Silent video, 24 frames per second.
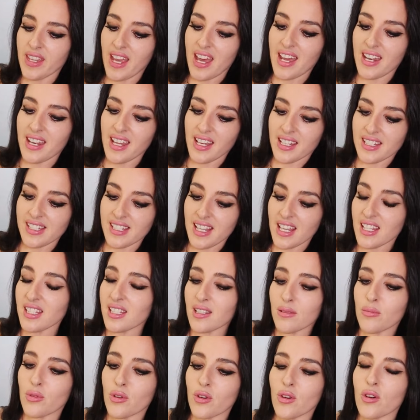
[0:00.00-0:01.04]
and
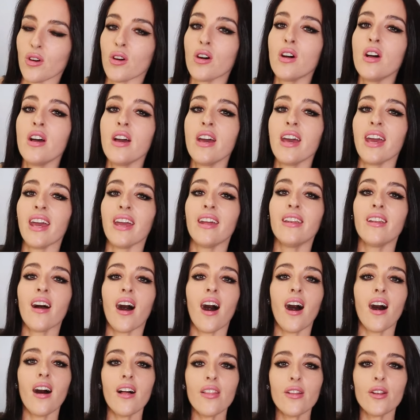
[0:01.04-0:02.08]
accessible.
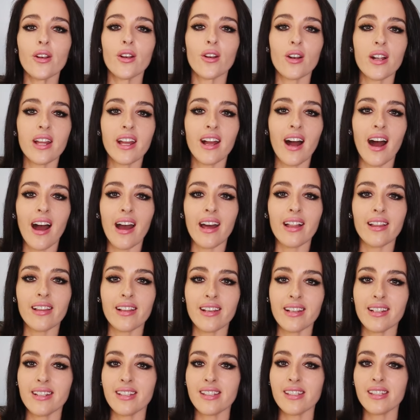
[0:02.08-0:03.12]
In other Greek
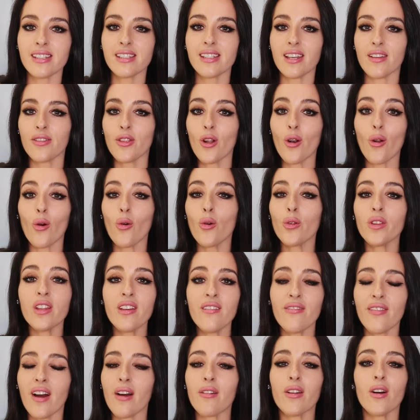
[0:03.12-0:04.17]
islands, they're
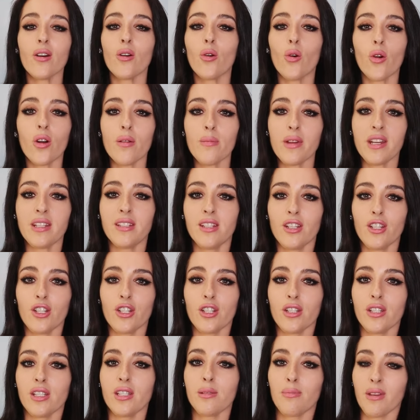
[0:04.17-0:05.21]
only found on gourmet
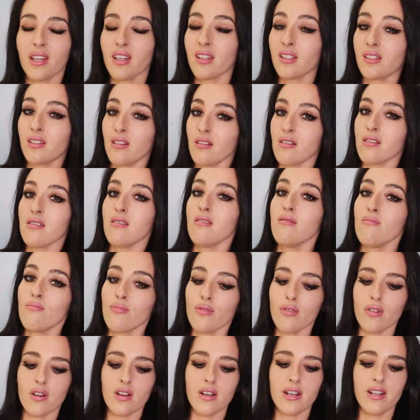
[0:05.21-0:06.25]
dishes because they're
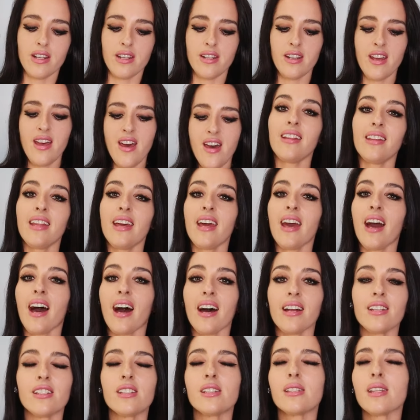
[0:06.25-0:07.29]
imported and they
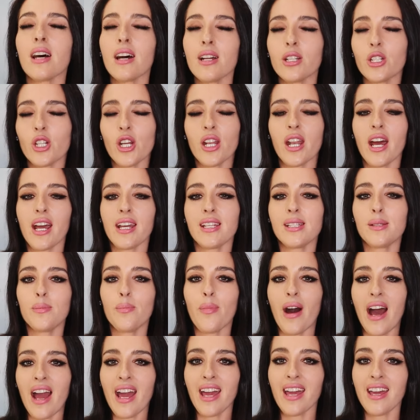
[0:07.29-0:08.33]
add such a nice
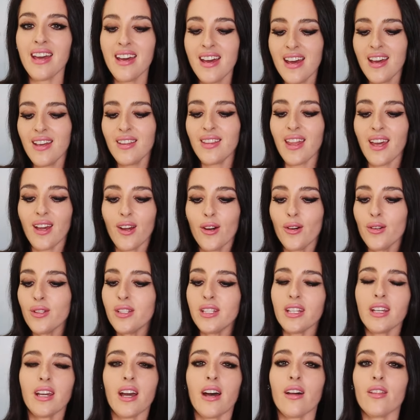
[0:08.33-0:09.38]
bite. They go
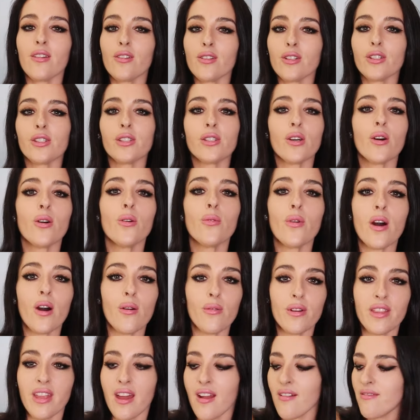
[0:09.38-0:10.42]
together so
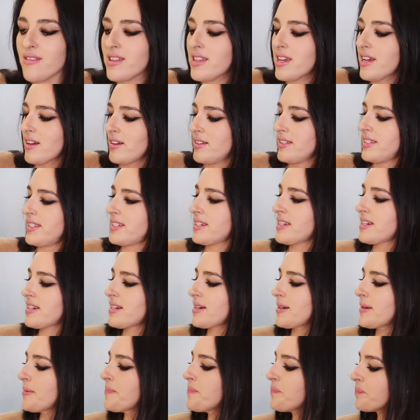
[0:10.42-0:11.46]
well with everything else in
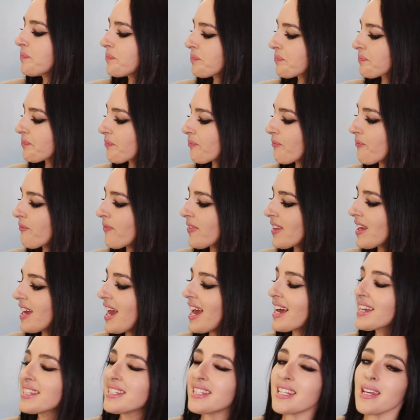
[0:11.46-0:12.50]
here.
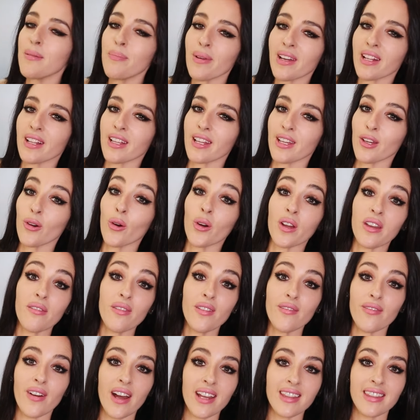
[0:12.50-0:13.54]
And typically you'll
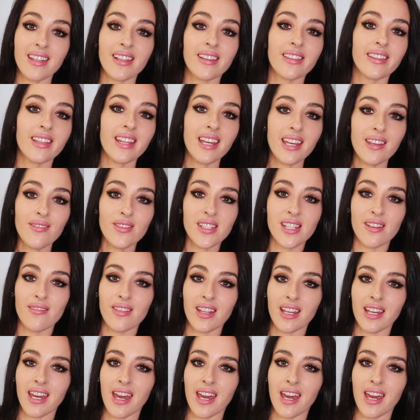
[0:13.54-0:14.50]
even find the leaves of the